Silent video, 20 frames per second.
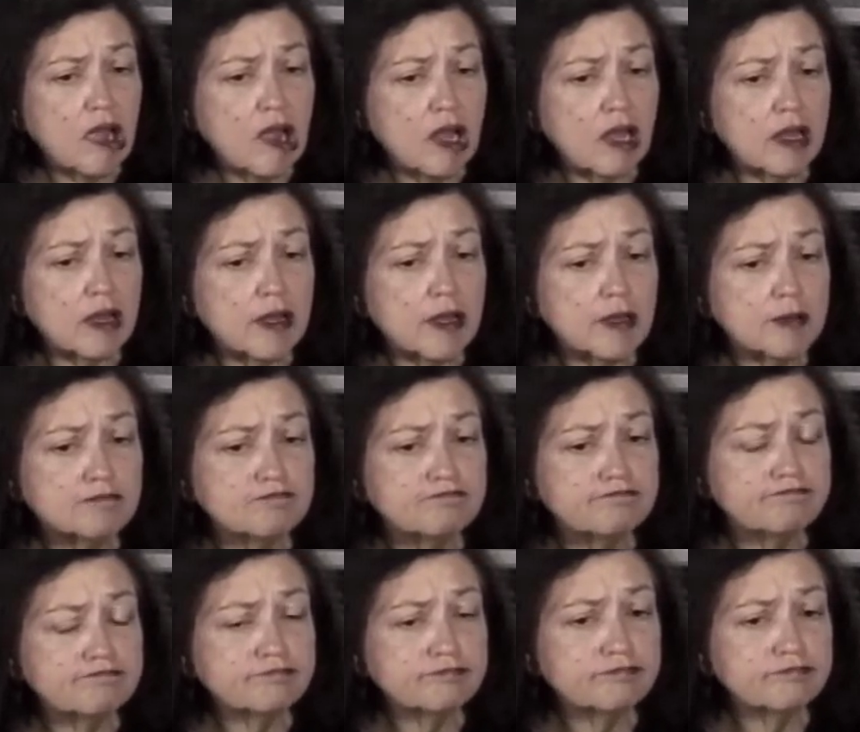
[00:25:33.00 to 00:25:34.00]

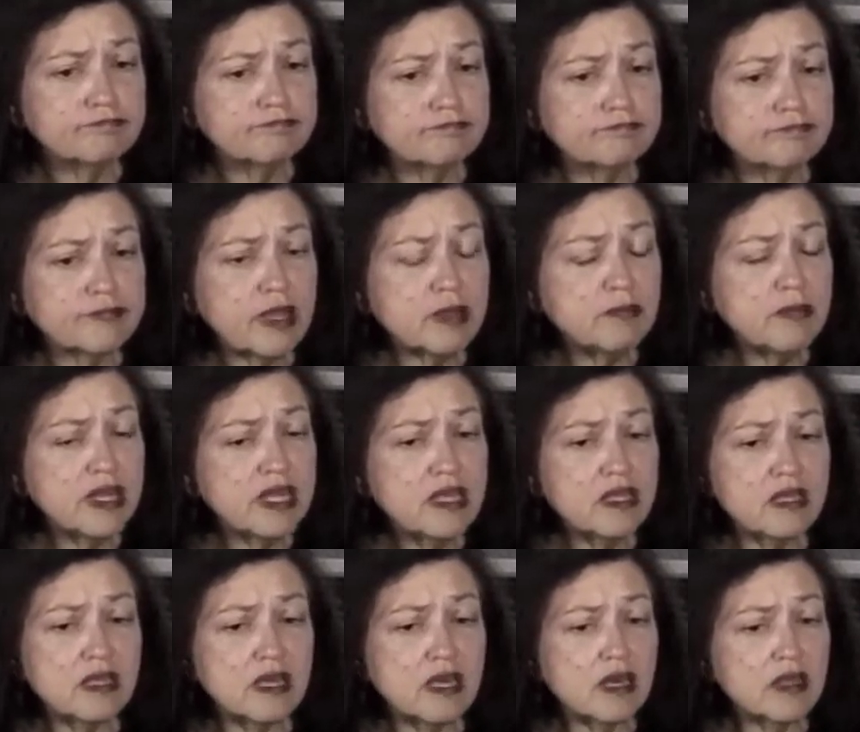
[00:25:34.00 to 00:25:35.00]
um, and many
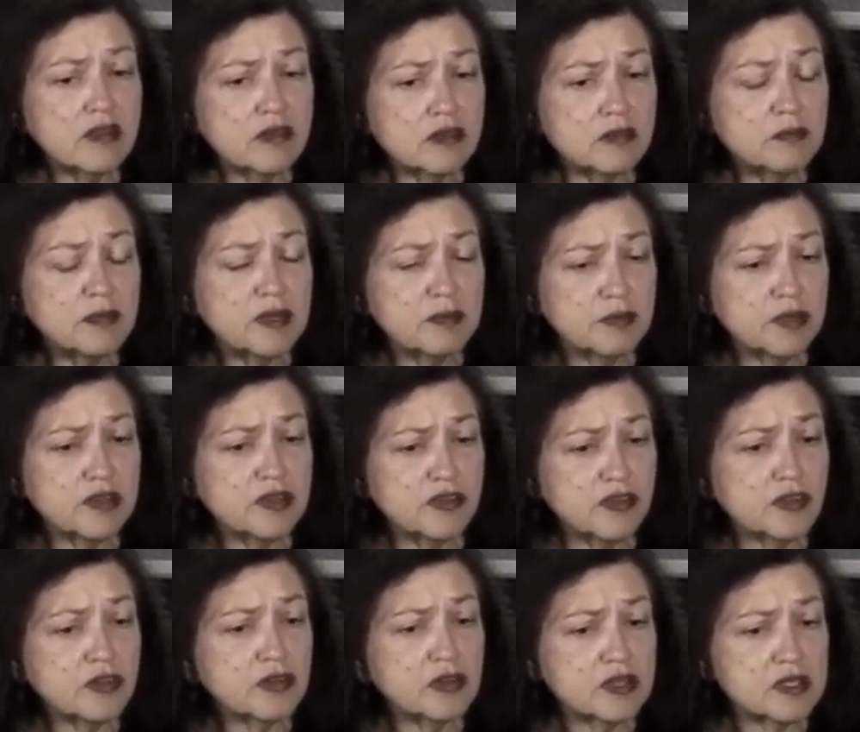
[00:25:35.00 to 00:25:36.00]
of the other people that
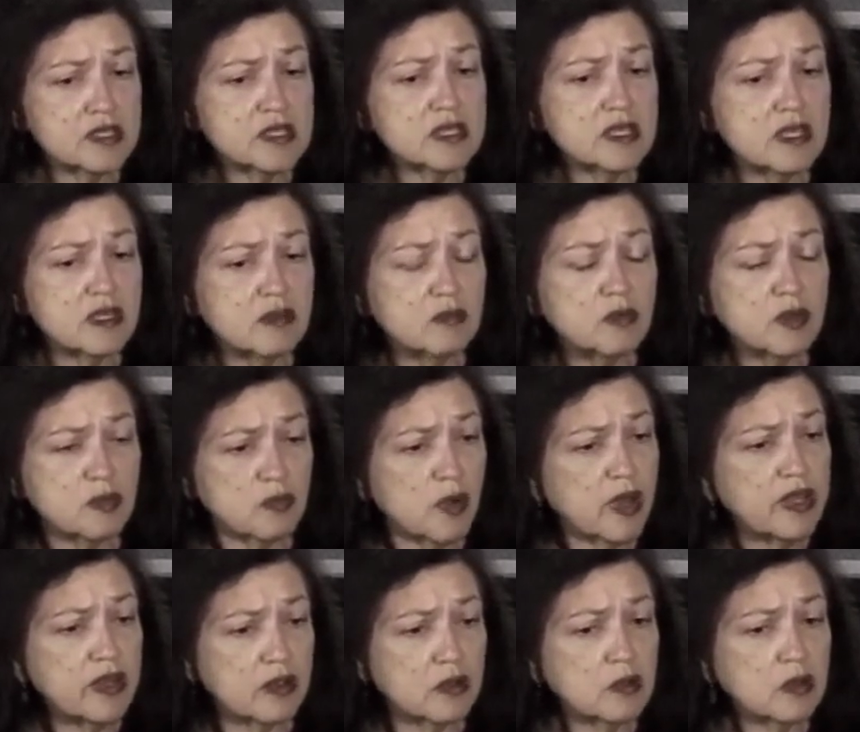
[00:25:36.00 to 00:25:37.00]
you're going to see with
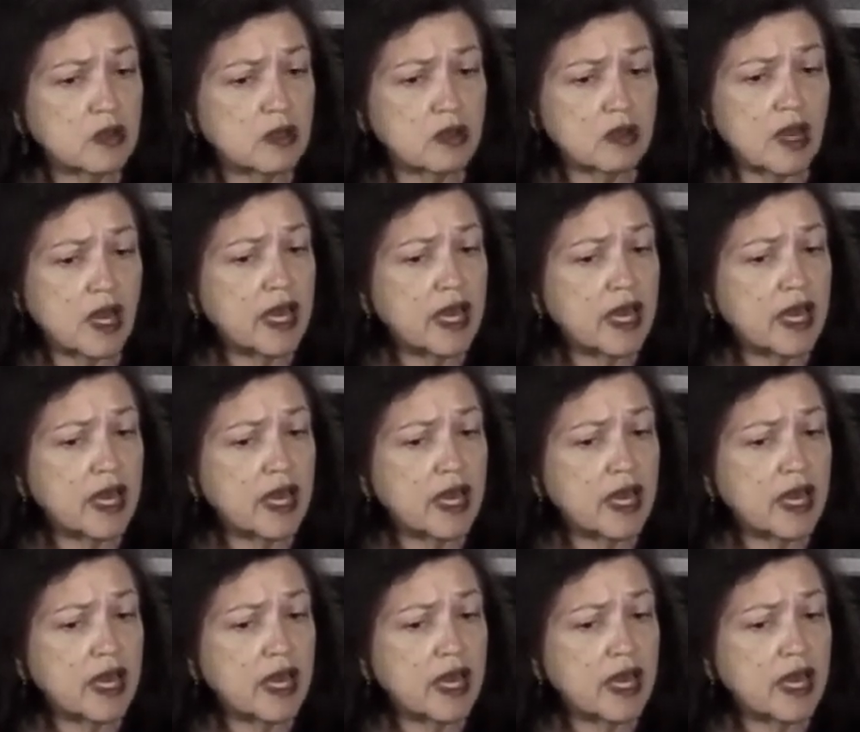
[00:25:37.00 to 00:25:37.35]
White Oak. Right.